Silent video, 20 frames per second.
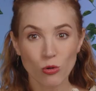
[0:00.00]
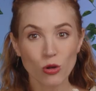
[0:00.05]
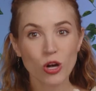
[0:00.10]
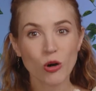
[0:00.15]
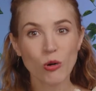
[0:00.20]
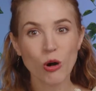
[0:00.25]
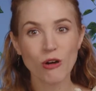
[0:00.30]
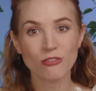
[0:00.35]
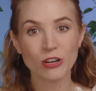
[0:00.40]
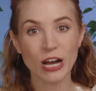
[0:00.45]
We'll
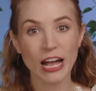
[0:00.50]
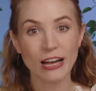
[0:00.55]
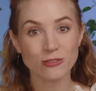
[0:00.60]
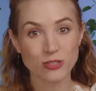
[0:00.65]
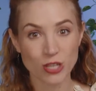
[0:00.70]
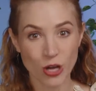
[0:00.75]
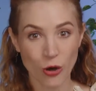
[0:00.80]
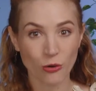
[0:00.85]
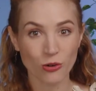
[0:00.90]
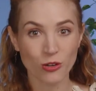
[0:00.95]
go over how
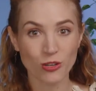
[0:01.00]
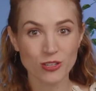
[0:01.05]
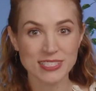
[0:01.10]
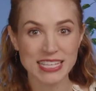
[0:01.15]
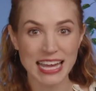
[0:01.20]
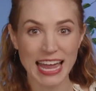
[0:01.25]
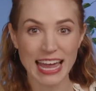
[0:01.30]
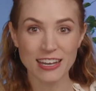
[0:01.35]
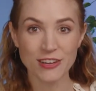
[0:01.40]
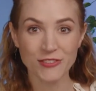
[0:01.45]

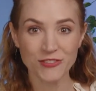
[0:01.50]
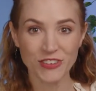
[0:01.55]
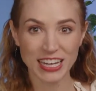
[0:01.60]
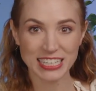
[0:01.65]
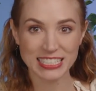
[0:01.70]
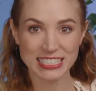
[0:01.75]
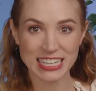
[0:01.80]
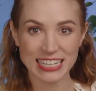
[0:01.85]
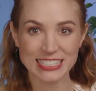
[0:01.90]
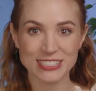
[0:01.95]
totals and
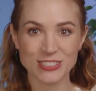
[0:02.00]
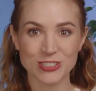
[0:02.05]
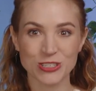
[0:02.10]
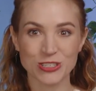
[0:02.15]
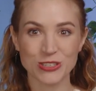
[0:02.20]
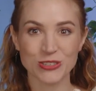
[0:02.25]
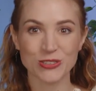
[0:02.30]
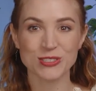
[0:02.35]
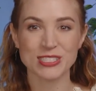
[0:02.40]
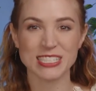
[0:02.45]
effect dice are
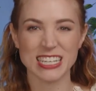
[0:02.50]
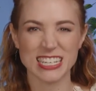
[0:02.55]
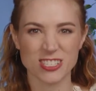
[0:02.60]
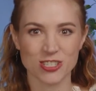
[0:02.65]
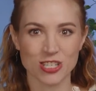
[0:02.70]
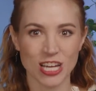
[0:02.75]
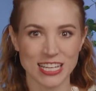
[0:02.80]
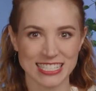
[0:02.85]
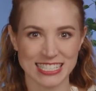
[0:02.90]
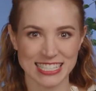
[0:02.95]
used
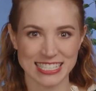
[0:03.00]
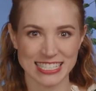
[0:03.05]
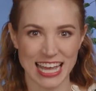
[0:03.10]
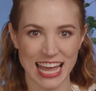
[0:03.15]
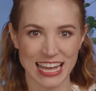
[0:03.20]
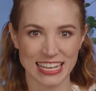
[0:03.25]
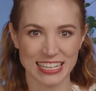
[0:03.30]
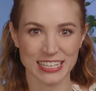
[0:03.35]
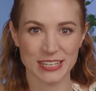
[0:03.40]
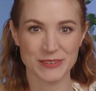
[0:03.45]
in just a
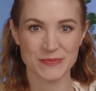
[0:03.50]
sec.